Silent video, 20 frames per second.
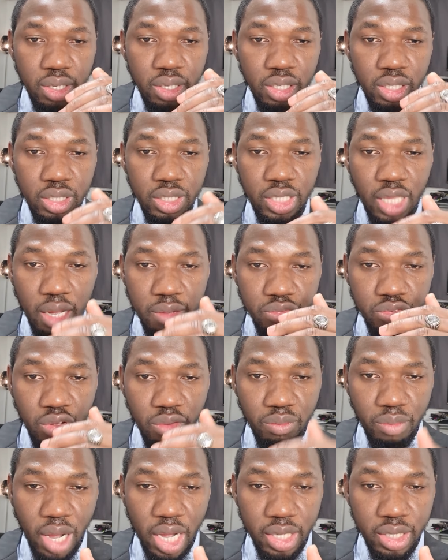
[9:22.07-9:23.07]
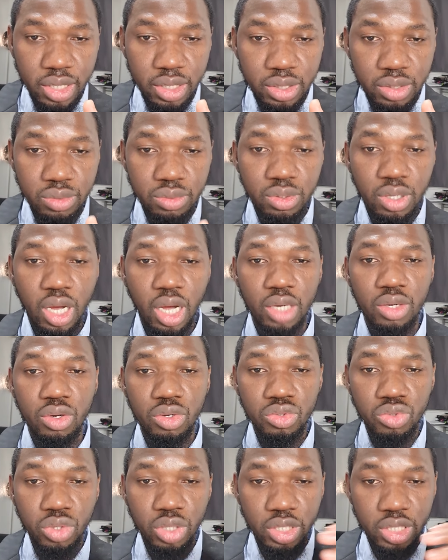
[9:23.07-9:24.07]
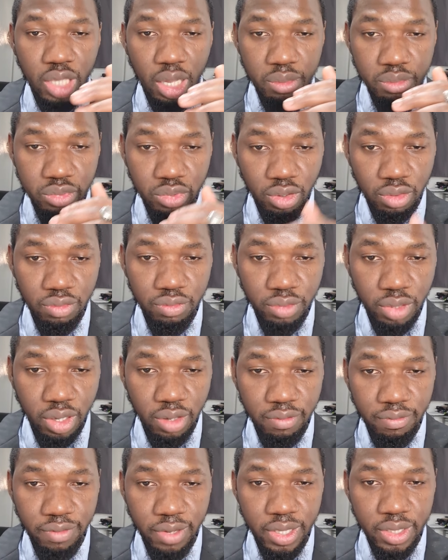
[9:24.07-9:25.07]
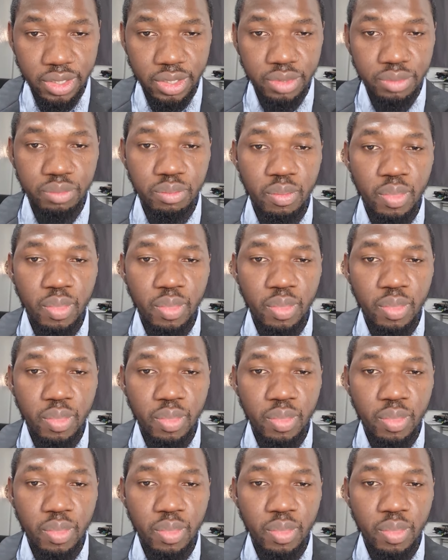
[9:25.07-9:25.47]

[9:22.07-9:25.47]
in terms of magnitude and also in terms of phase.